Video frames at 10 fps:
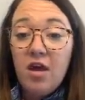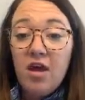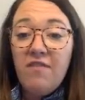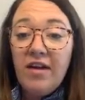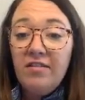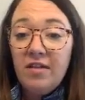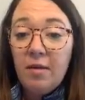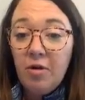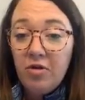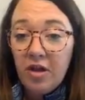If I
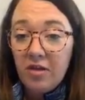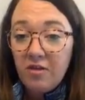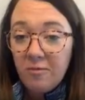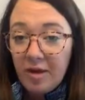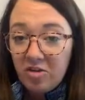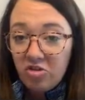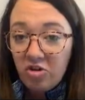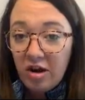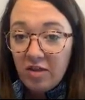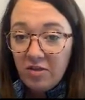double click this
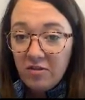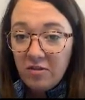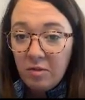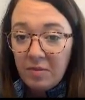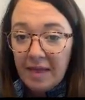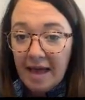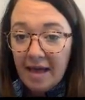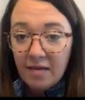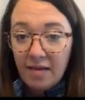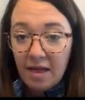picture, I get these little
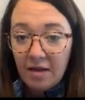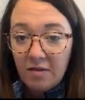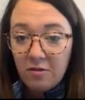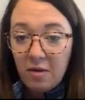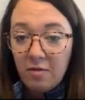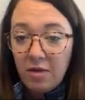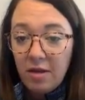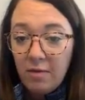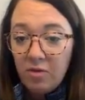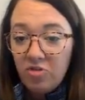black lines around
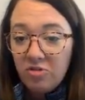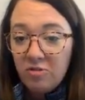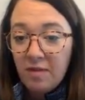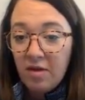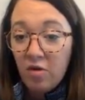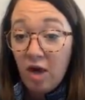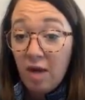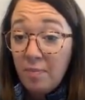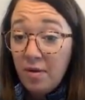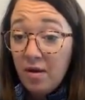it, which is my
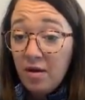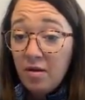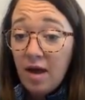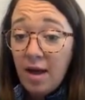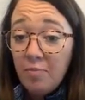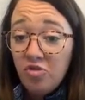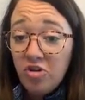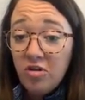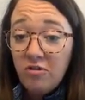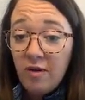crop
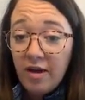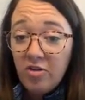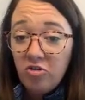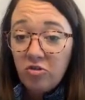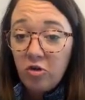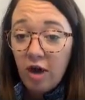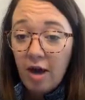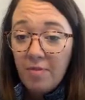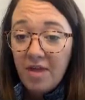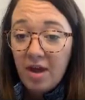option. So I could just
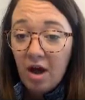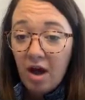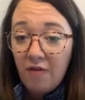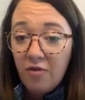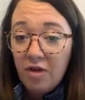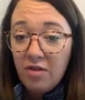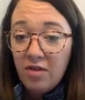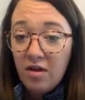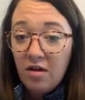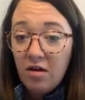crop that off right
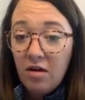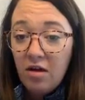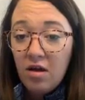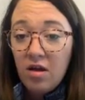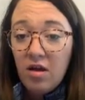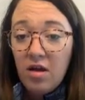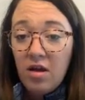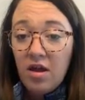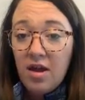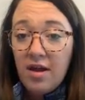there,
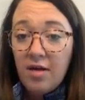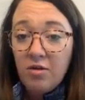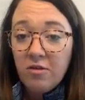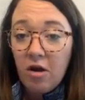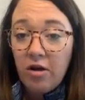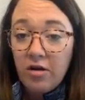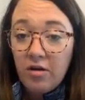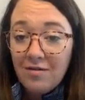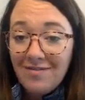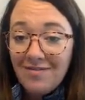and now it's gone.